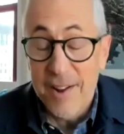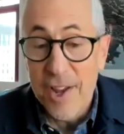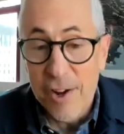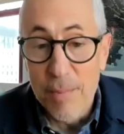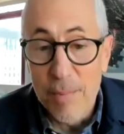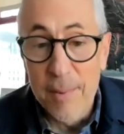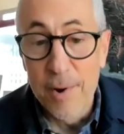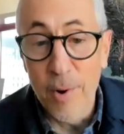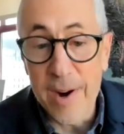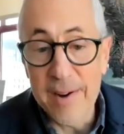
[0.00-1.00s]
think you're probably
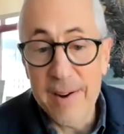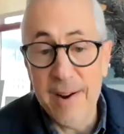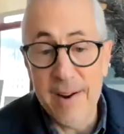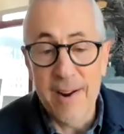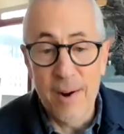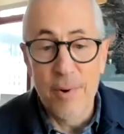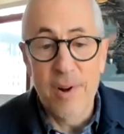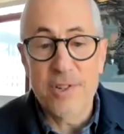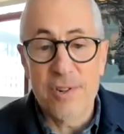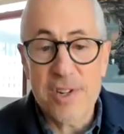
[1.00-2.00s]
right. And I would
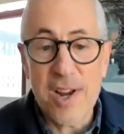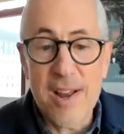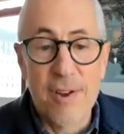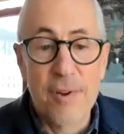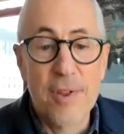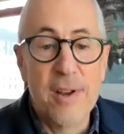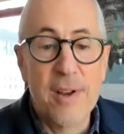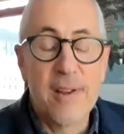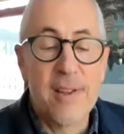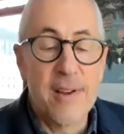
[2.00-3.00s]
also say, though,
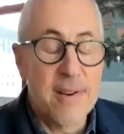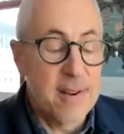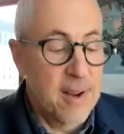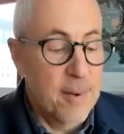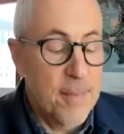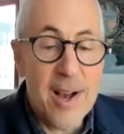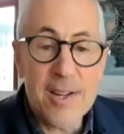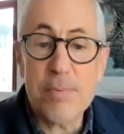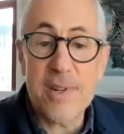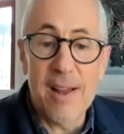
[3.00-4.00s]
that
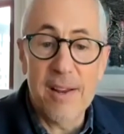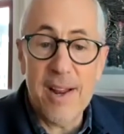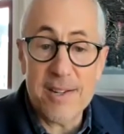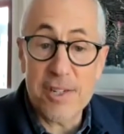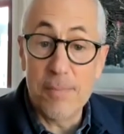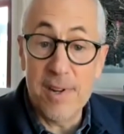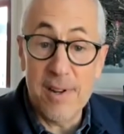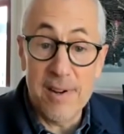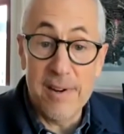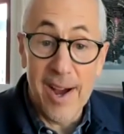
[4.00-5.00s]
hospitality has to
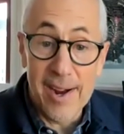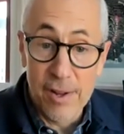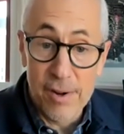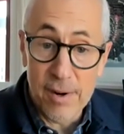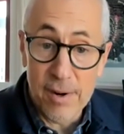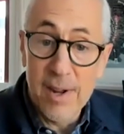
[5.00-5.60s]
be a dialogue.